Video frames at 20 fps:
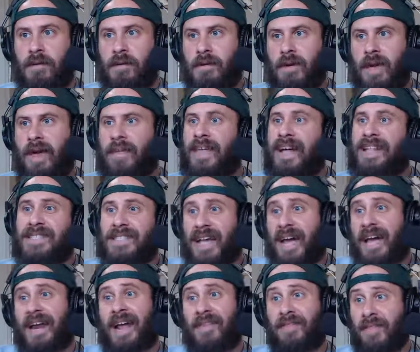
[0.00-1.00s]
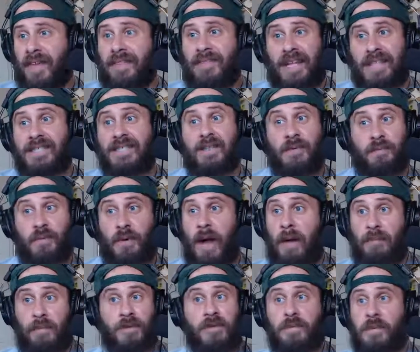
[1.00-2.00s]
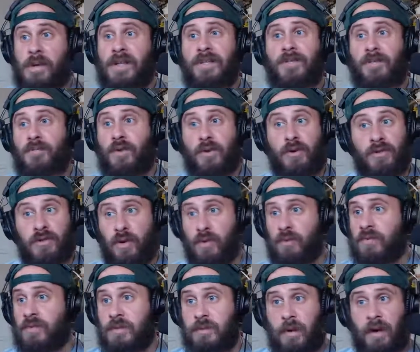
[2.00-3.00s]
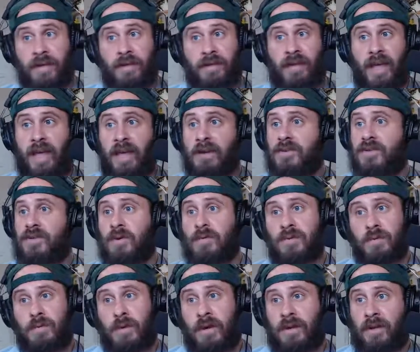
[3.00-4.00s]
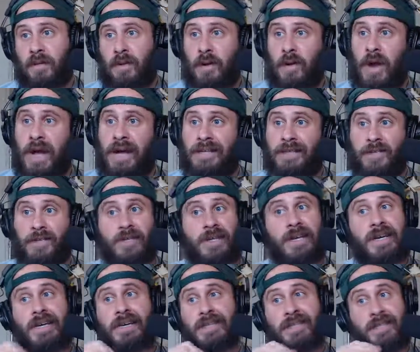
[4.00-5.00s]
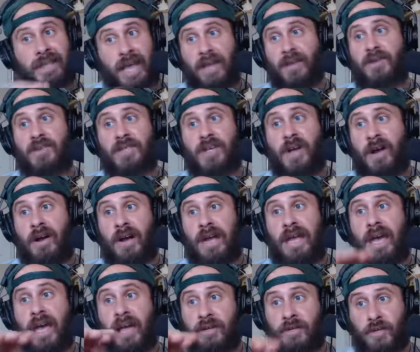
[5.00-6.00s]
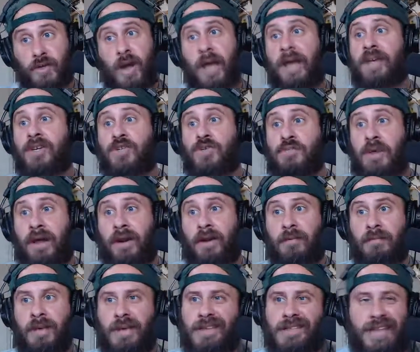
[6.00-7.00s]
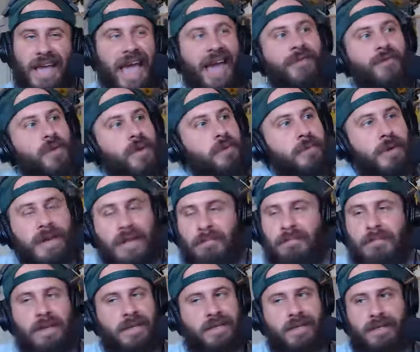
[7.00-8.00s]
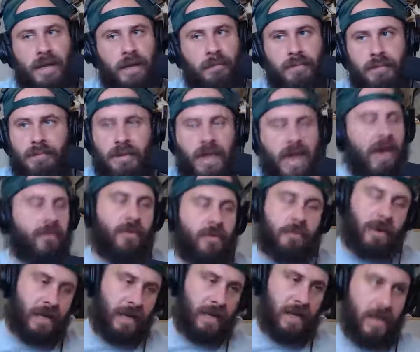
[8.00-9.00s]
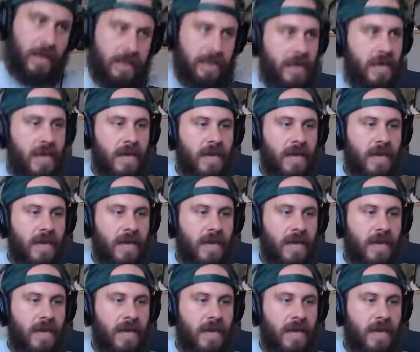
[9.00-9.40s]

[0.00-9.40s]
And I think that's the proper response from her. Don't respond to the haters. Don't respond to the harassers. Say you're sorry and try and do better, because everybody messes up. Everybody does.